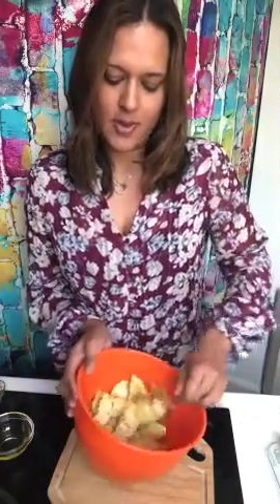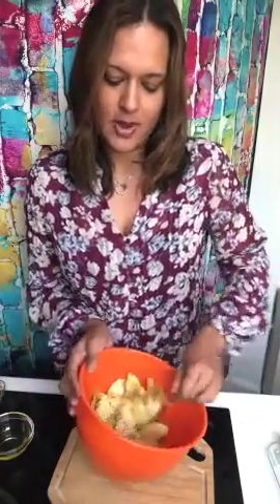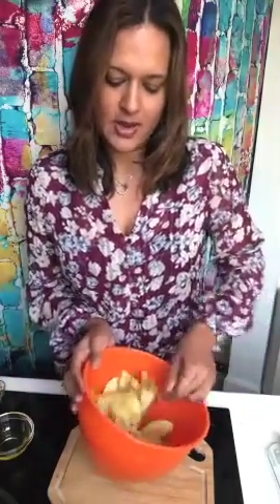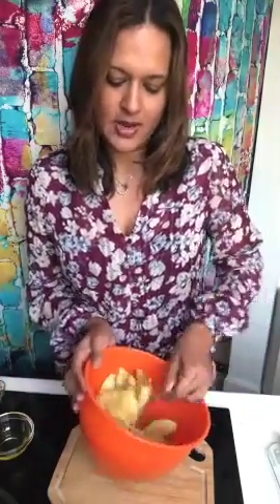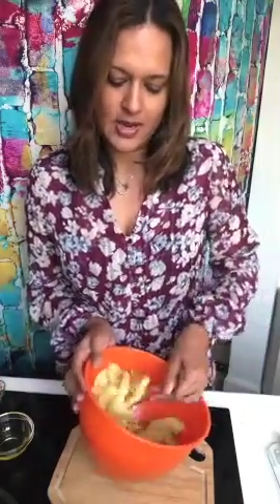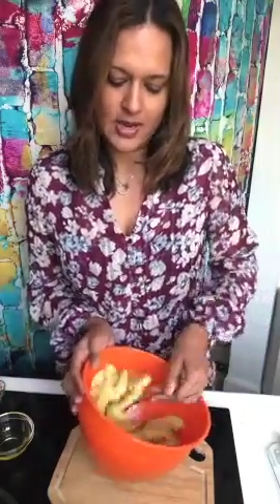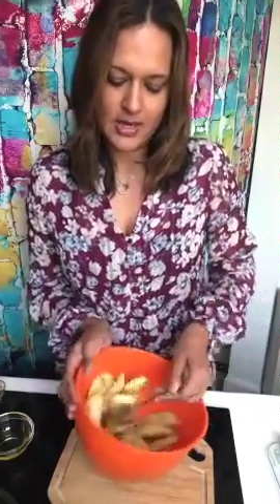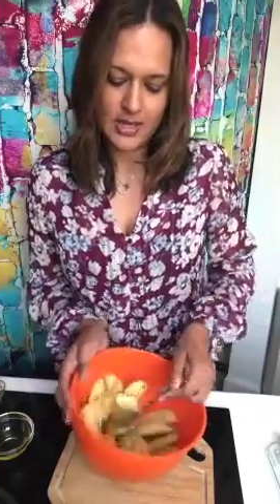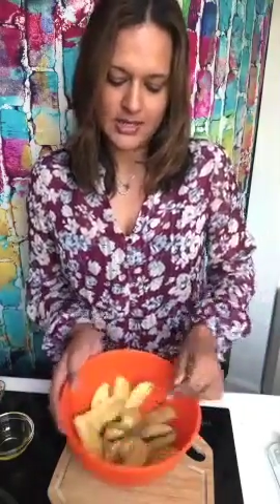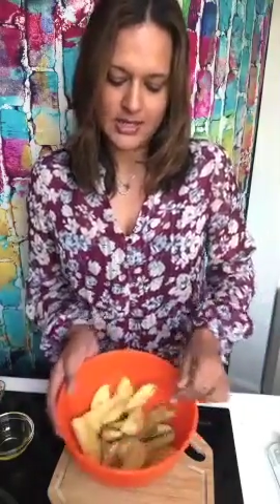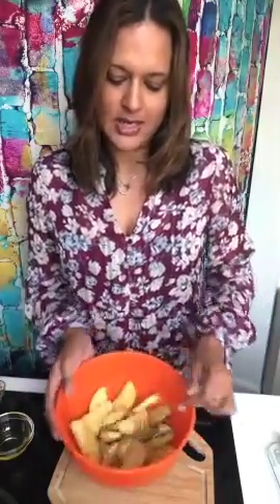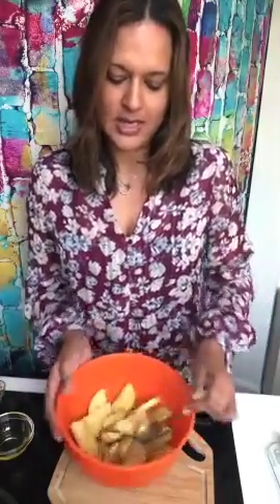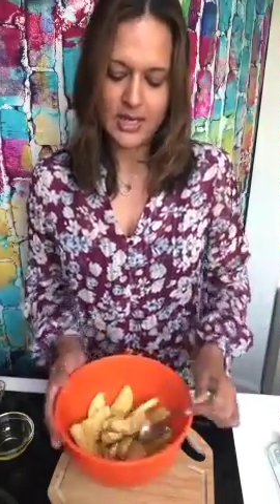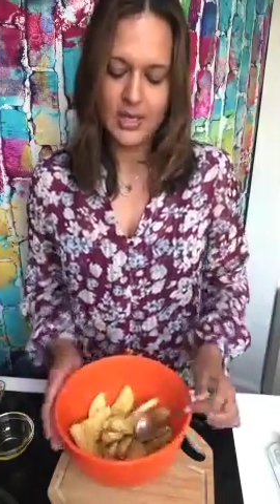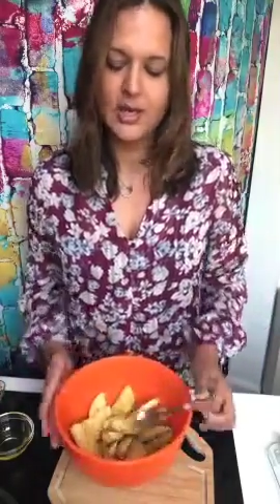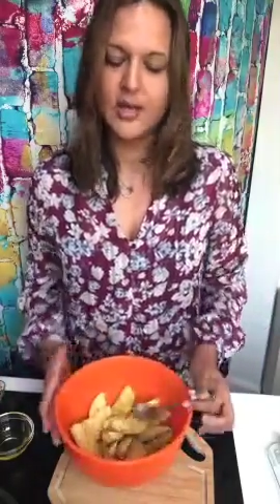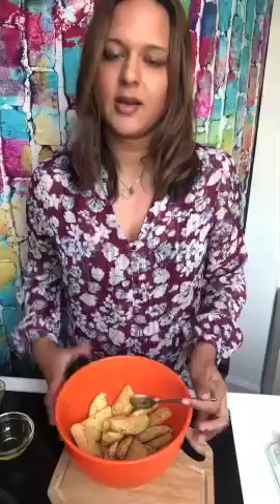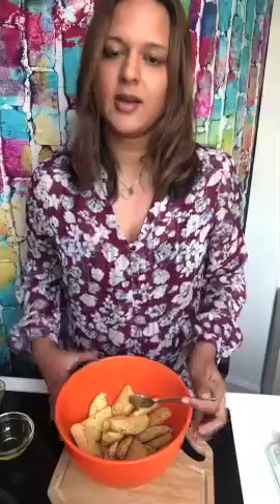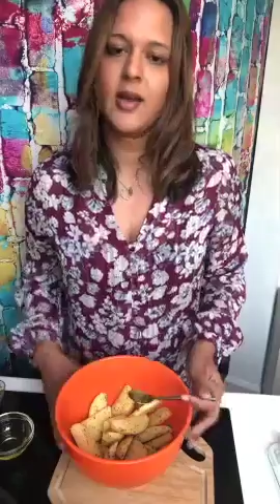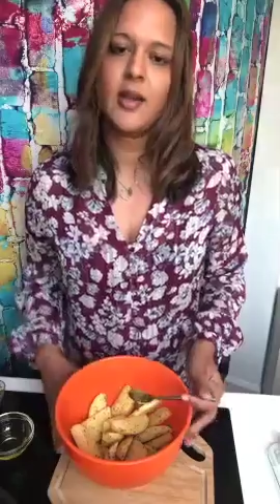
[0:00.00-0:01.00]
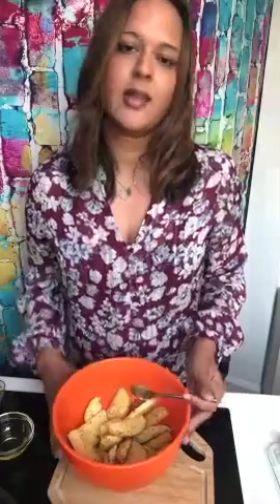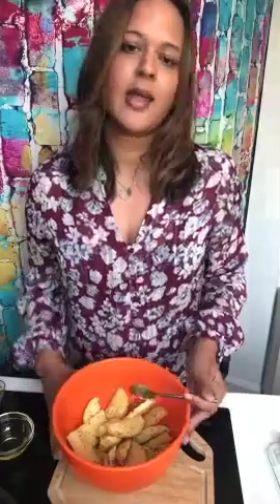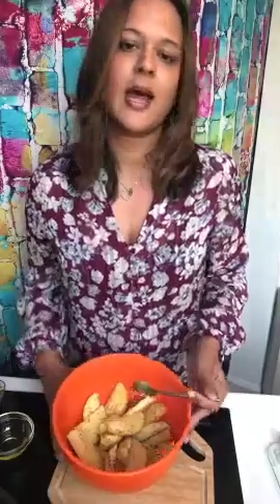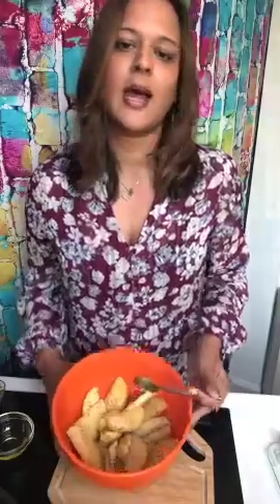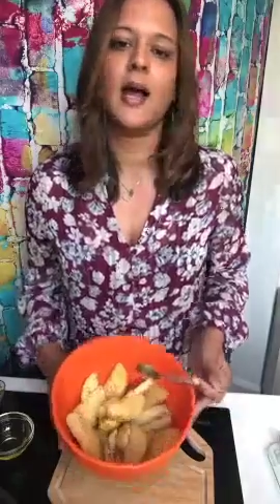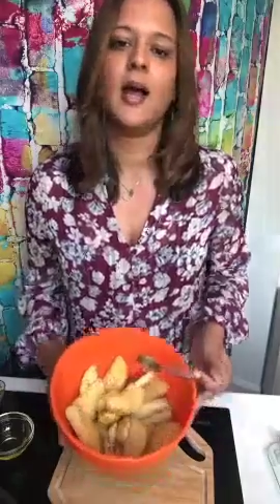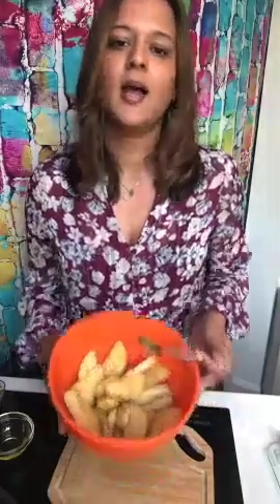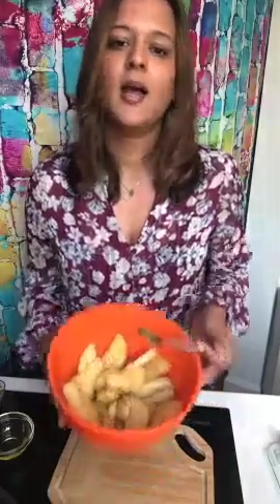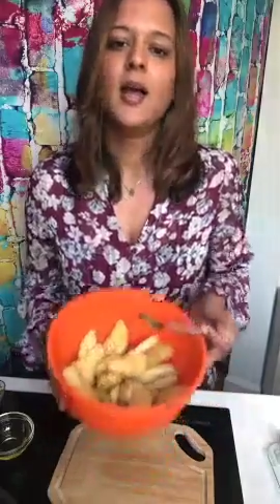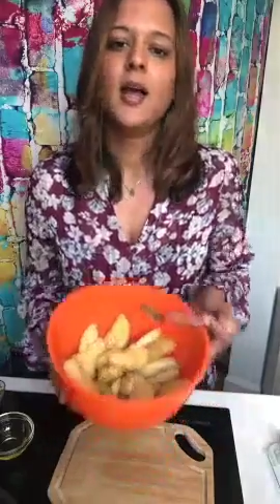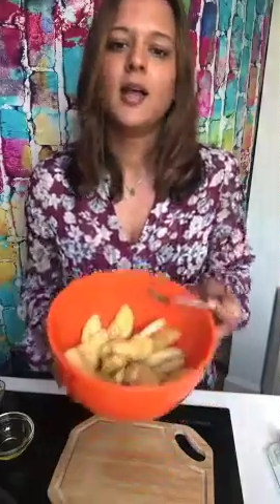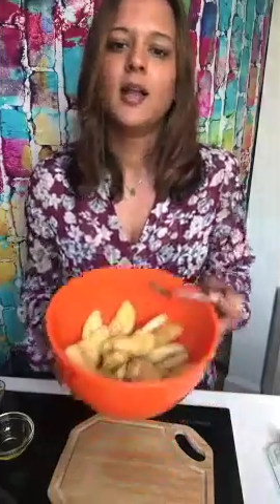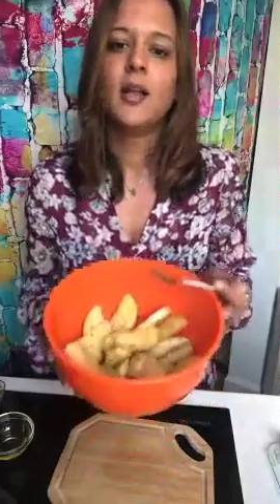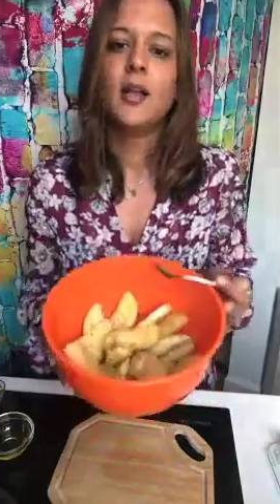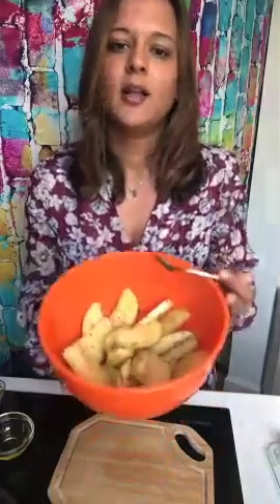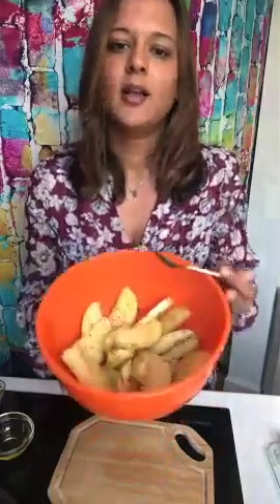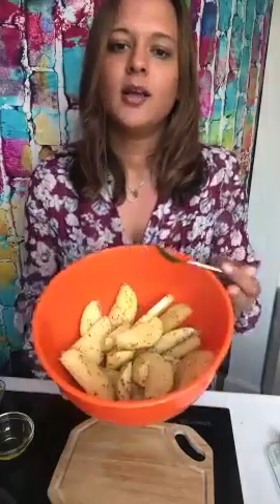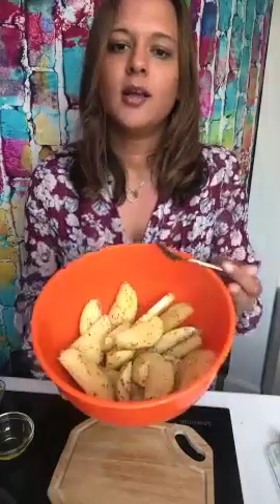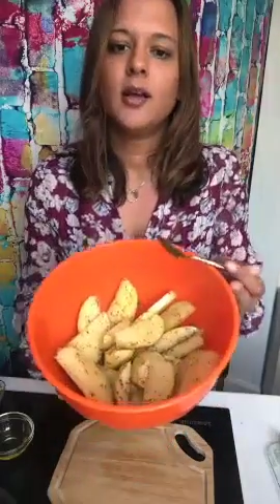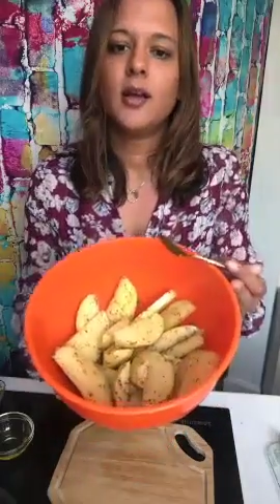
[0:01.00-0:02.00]
nice, and look at that.
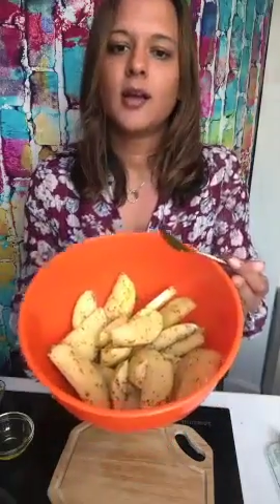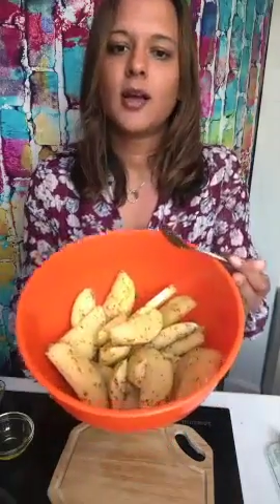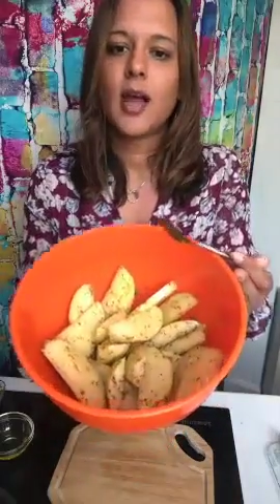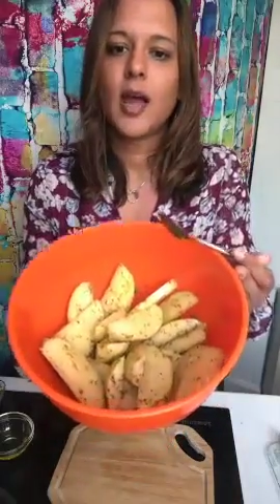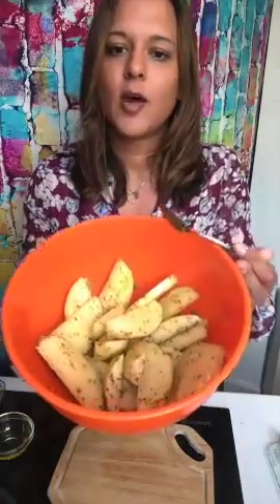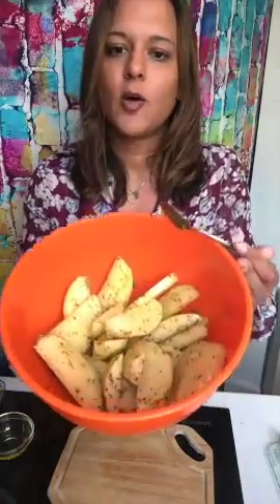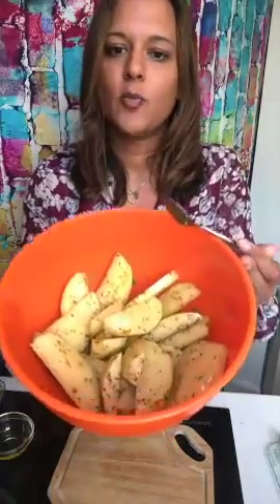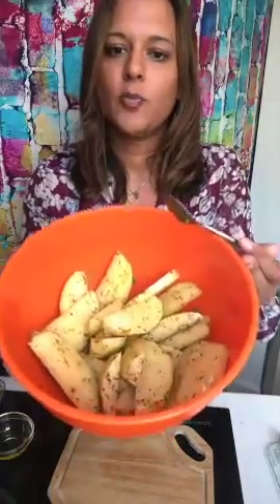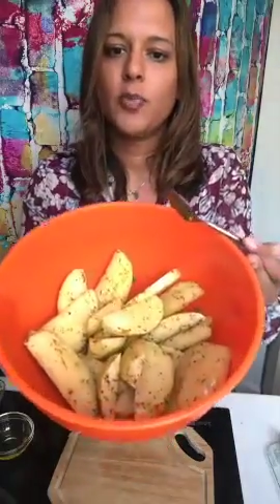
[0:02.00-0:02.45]
Look how